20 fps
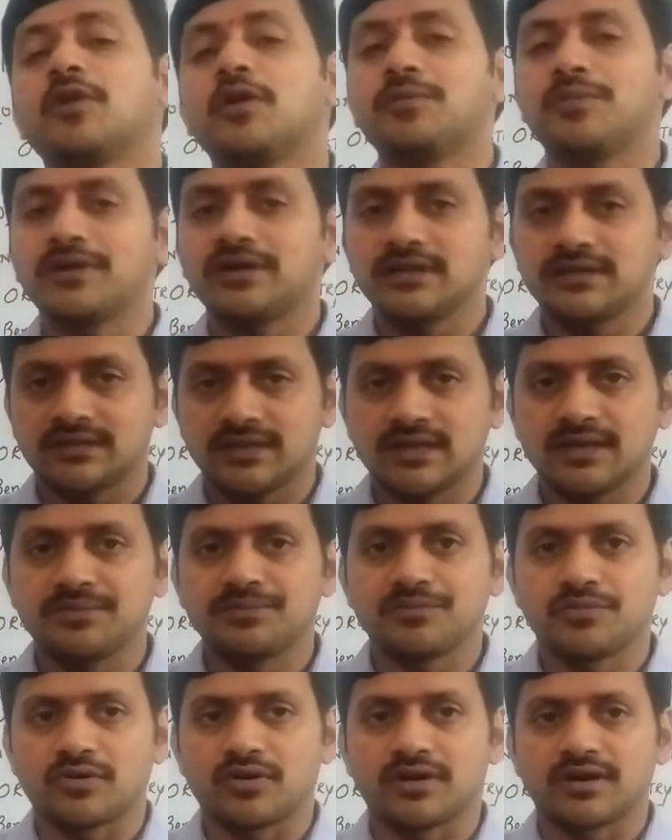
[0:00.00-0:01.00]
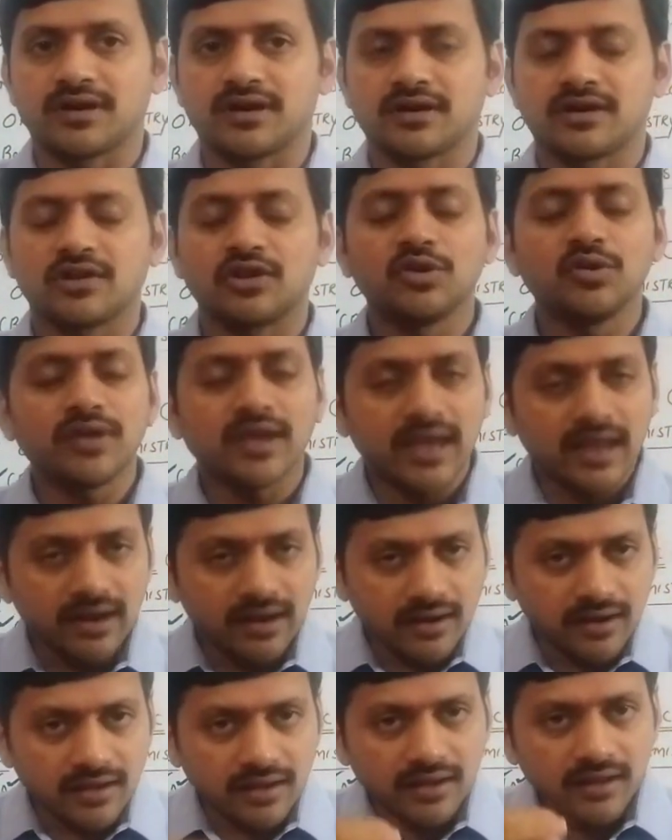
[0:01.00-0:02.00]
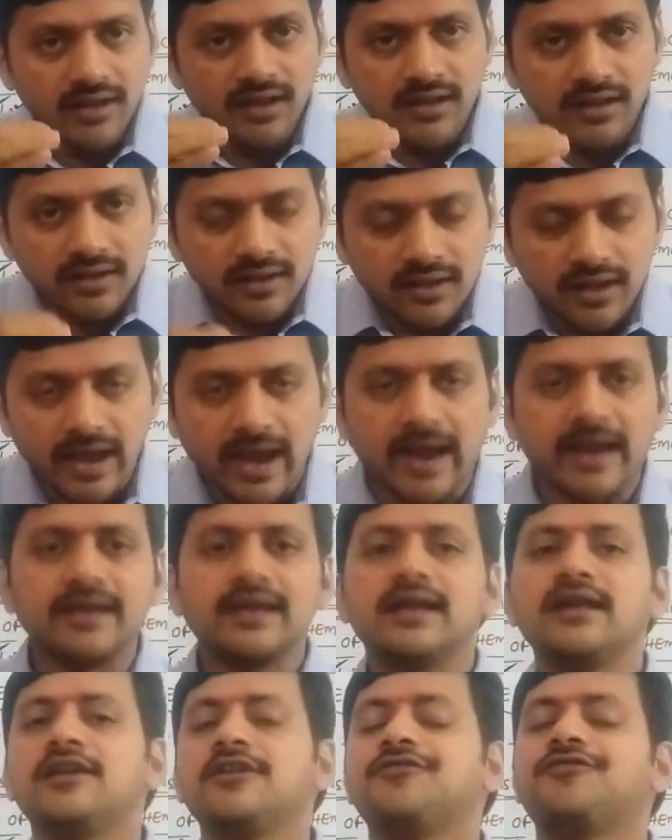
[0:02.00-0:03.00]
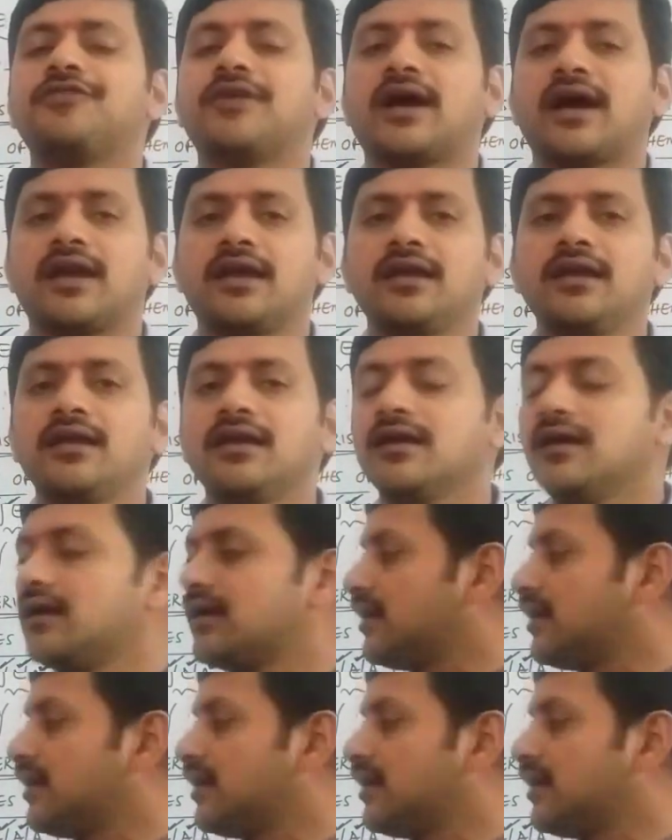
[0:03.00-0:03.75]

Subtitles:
properties are important. You can identify